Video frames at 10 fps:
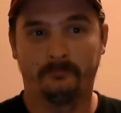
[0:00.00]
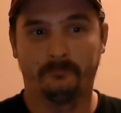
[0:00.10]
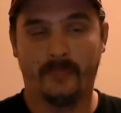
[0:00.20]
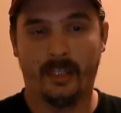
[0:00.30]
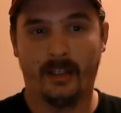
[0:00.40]

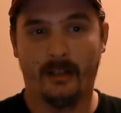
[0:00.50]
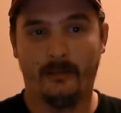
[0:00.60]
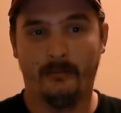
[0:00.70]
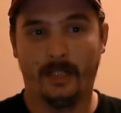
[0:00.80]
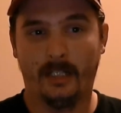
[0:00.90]

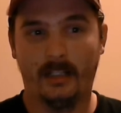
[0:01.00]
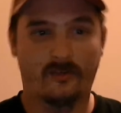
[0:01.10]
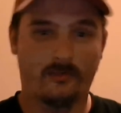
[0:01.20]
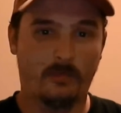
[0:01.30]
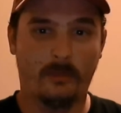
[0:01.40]
that he
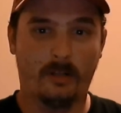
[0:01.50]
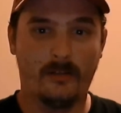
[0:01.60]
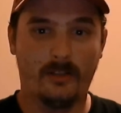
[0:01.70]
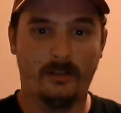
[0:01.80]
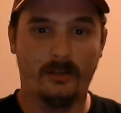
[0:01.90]
doesn't remember
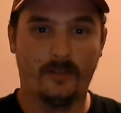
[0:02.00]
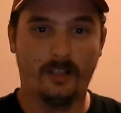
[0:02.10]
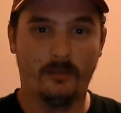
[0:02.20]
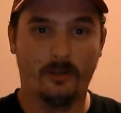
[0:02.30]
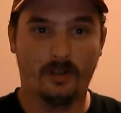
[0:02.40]
having two
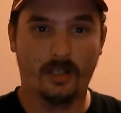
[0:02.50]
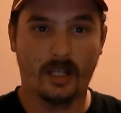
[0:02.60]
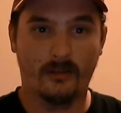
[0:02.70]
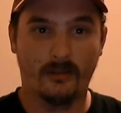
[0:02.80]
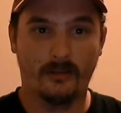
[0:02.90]
Facebook
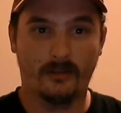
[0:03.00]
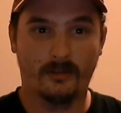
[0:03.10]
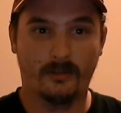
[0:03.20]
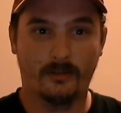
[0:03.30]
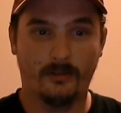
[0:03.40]

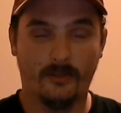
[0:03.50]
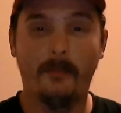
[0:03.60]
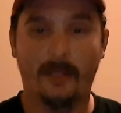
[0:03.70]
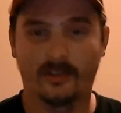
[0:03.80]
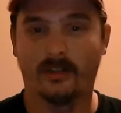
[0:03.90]
accounts, that
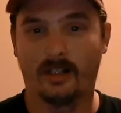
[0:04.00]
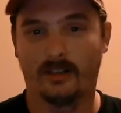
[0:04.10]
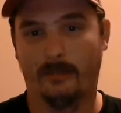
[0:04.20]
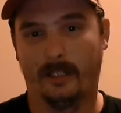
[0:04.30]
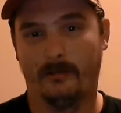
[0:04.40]
meant a lot
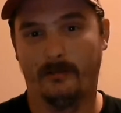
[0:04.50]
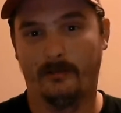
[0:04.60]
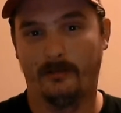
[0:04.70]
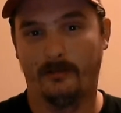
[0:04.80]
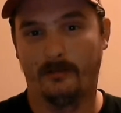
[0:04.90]
to me.
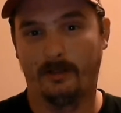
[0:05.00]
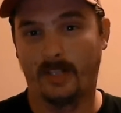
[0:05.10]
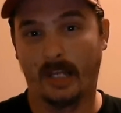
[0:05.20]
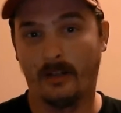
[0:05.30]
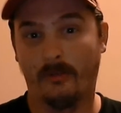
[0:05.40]
Because
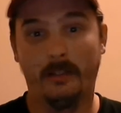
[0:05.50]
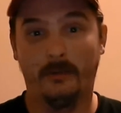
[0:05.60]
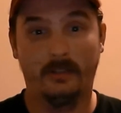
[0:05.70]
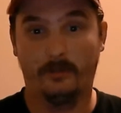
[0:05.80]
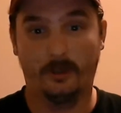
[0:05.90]
I know he would
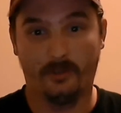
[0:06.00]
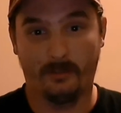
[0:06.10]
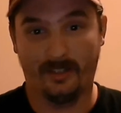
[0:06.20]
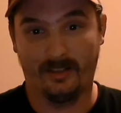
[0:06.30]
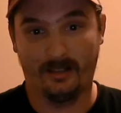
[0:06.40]
never do
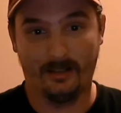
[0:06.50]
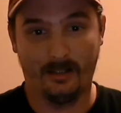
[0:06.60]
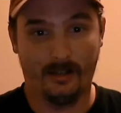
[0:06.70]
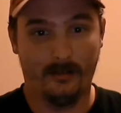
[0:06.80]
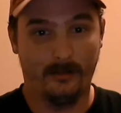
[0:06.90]
something like
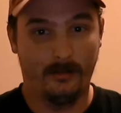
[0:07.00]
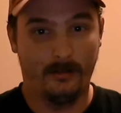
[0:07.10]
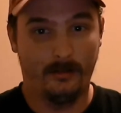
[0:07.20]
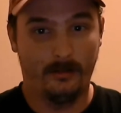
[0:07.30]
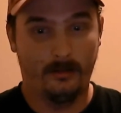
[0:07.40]
that.
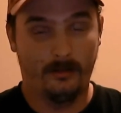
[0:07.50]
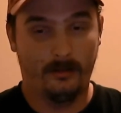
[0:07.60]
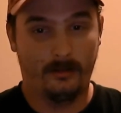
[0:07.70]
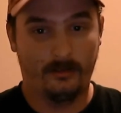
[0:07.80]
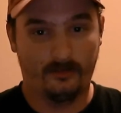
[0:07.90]

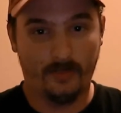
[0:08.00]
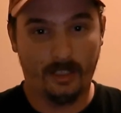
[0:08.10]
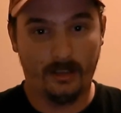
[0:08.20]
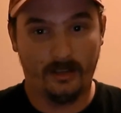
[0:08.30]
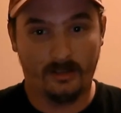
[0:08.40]
So for me
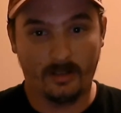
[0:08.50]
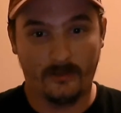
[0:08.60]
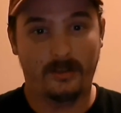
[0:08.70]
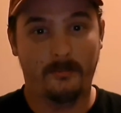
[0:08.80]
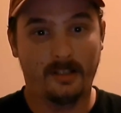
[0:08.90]
to discover
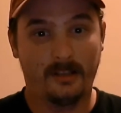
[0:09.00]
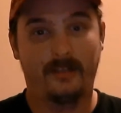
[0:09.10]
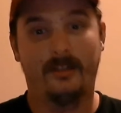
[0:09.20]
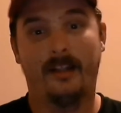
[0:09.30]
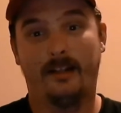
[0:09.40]
something like
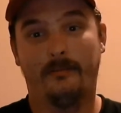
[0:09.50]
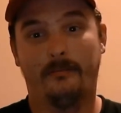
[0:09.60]
that,